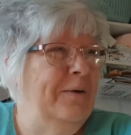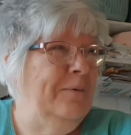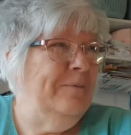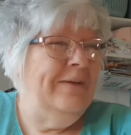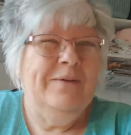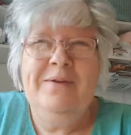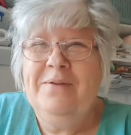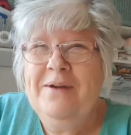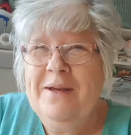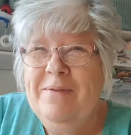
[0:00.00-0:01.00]
Oh, there we
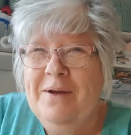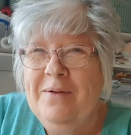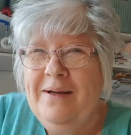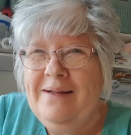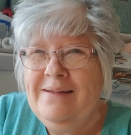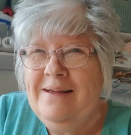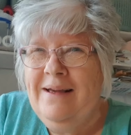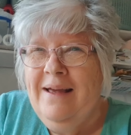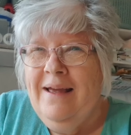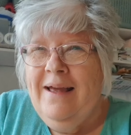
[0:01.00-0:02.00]
are, getting a bit quieter.
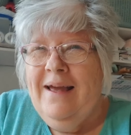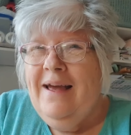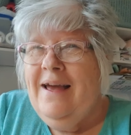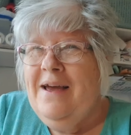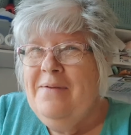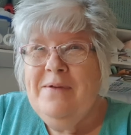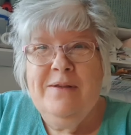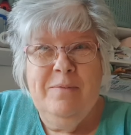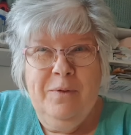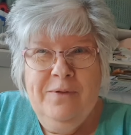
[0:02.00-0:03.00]

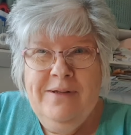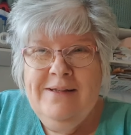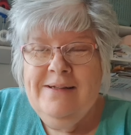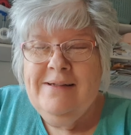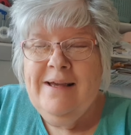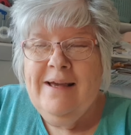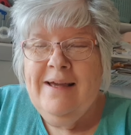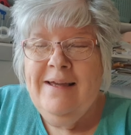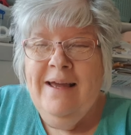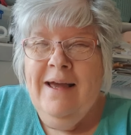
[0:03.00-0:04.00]
It's Monday
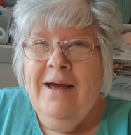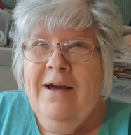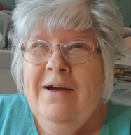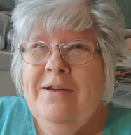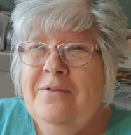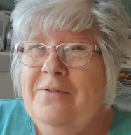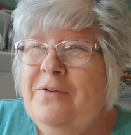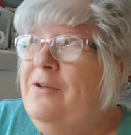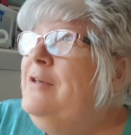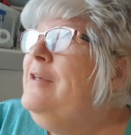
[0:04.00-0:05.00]
today, and
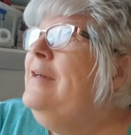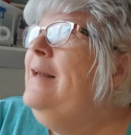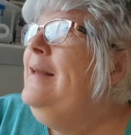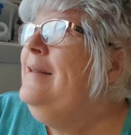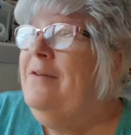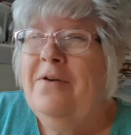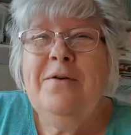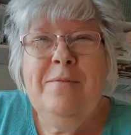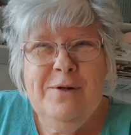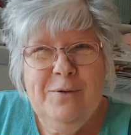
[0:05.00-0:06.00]
unfortunately it's a very
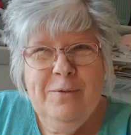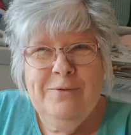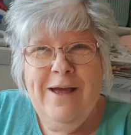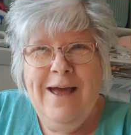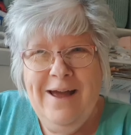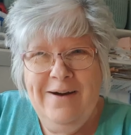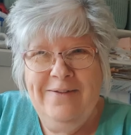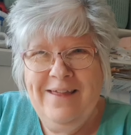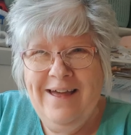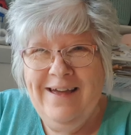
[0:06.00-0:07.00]
miserable day out
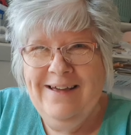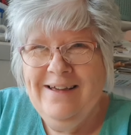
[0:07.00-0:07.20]
there.